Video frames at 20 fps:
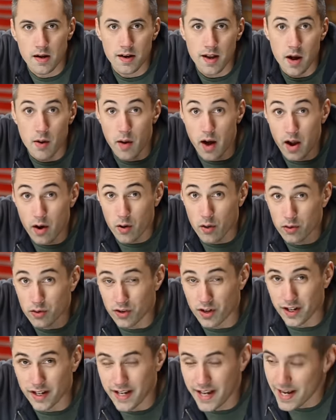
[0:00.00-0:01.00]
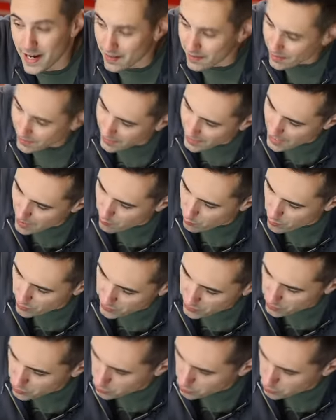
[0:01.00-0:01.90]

Now, I ordered a kit that came with a